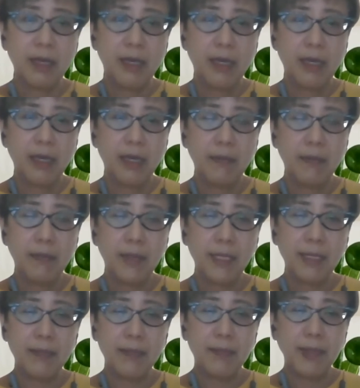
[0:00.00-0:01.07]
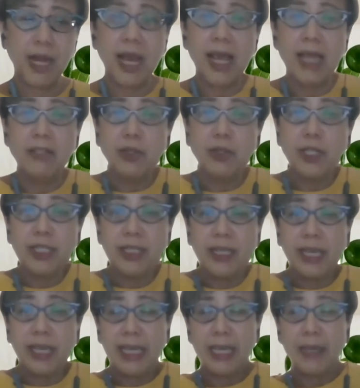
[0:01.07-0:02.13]
But I enjoy
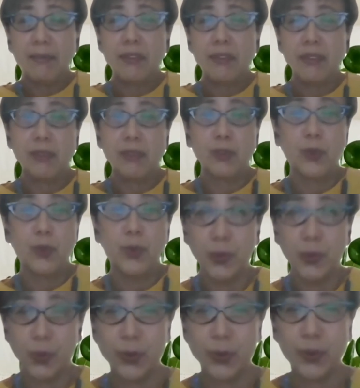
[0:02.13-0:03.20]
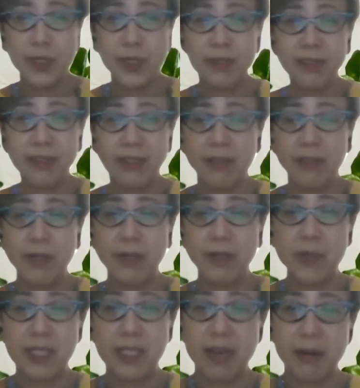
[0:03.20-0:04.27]
singing hymns in school, you know, when I
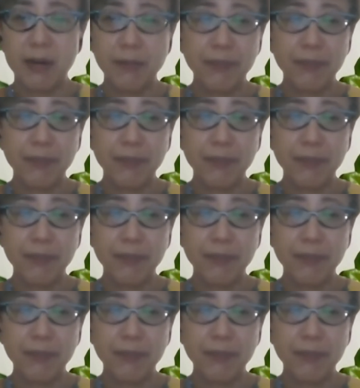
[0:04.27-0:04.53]
was young.